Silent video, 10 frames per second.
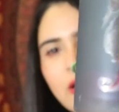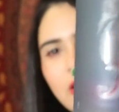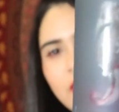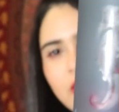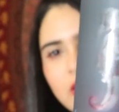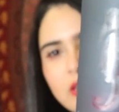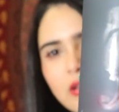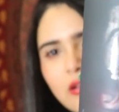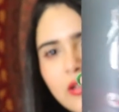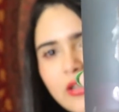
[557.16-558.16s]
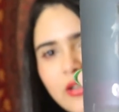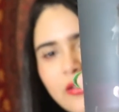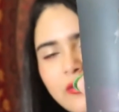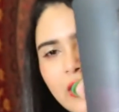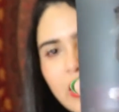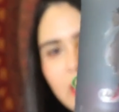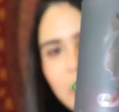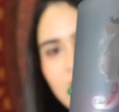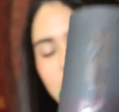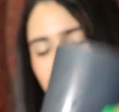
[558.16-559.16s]
I don't know if you can... Oh, there you are. The
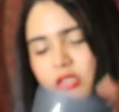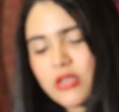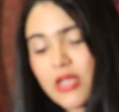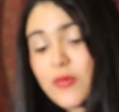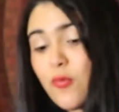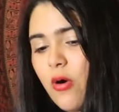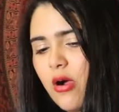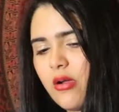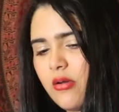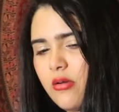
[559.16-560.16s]
image. That's one.